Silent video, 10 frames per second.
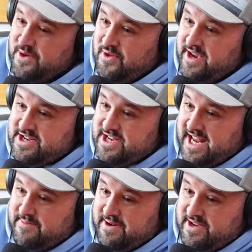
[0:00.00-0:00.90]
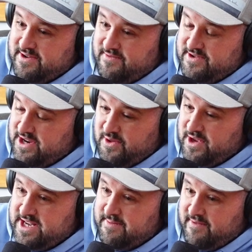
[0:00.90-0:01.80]
don't like to send anybody. She don't
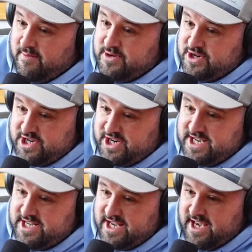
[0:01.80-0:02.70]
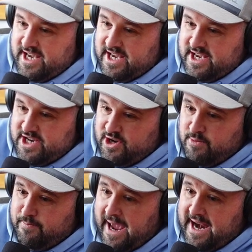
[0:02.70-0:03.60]
like to send anybody rubber. She'll
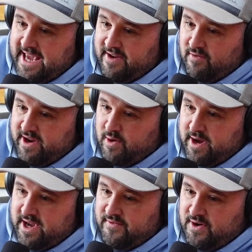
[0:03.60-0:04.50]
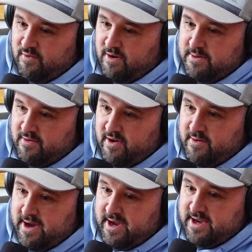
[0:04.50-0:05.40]
bat at you right quick if you don't rub her the right
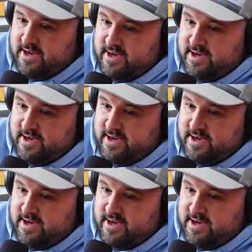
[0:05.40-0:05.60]
way.